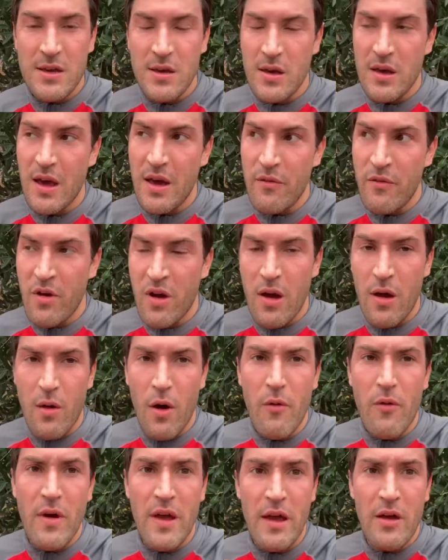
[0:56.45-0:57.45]
You can get a very
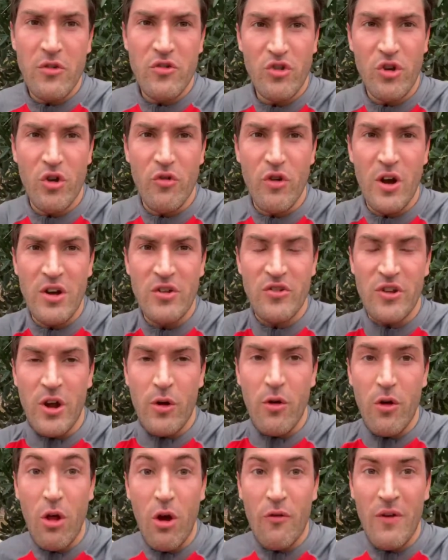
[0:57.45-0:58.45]
sugar rush, you
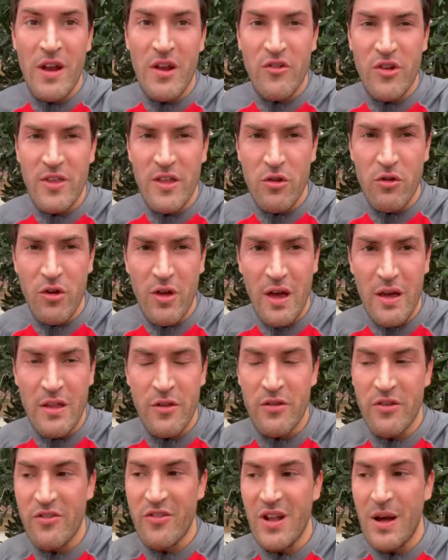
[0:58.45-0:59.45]
know, a lot of energy, then you get
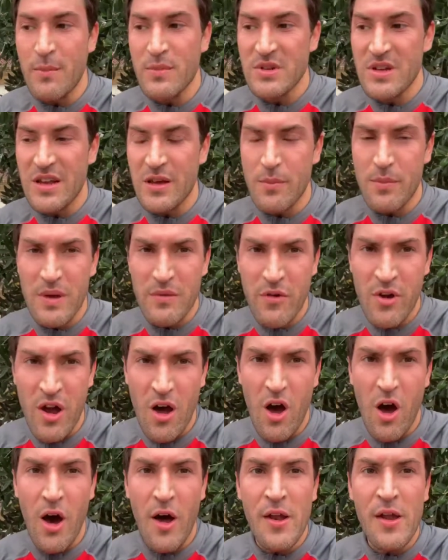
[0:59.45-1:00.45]
into slumps, and it can be very
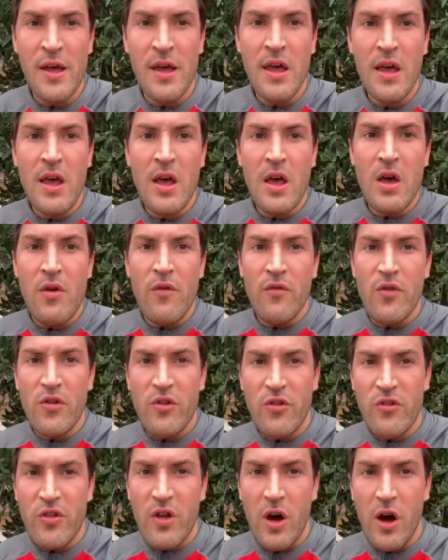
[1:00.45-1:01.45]
hard for you
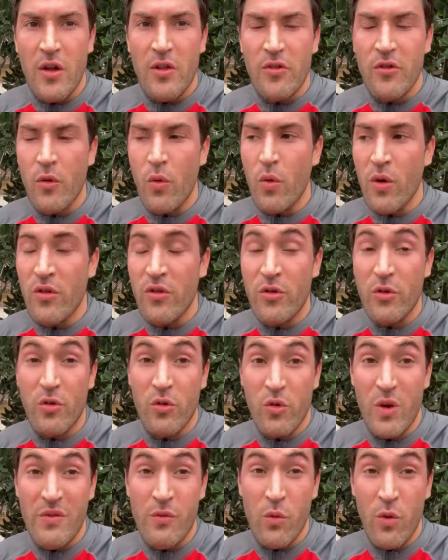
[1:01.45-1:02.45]
to start to want
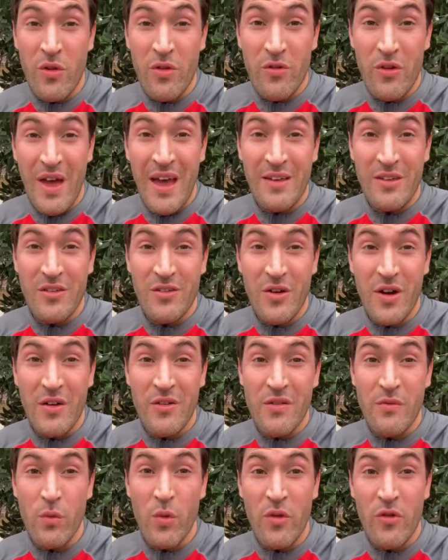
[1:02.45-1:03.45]
to even want to
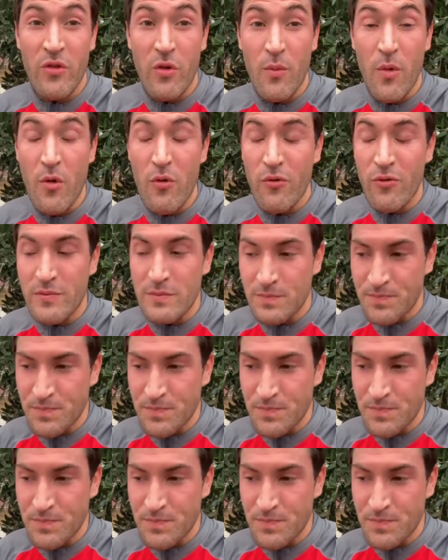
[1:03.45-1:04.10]
exercise, even want to move.